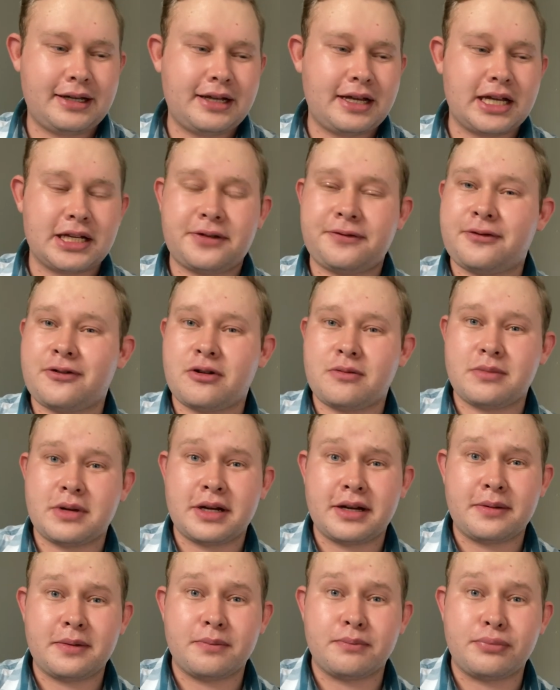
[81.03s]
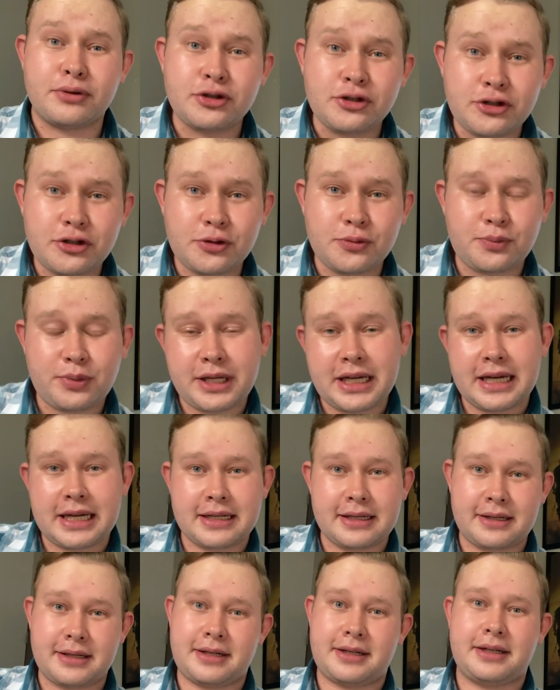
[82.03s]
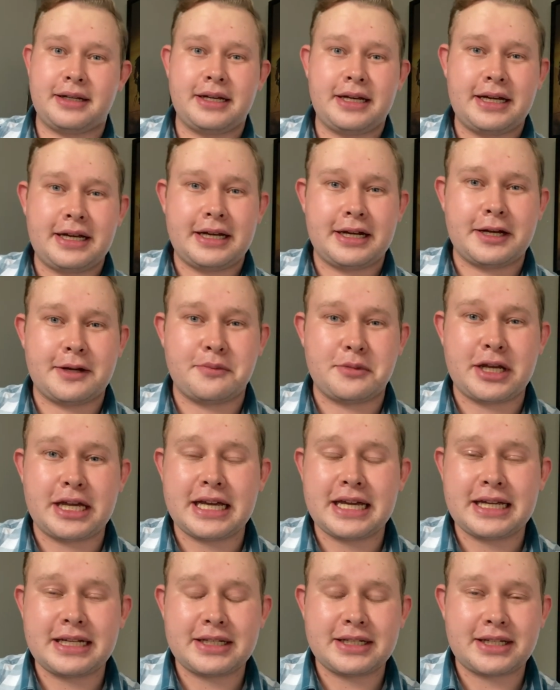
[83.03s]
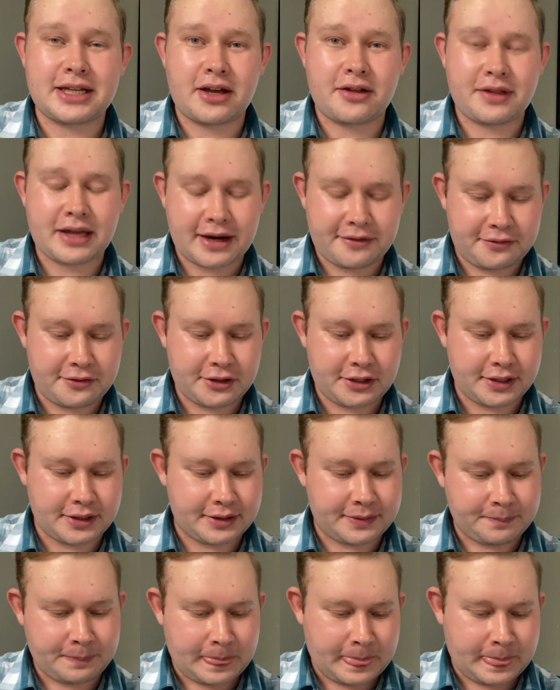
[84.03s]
is from Bundubeard here in South Africa.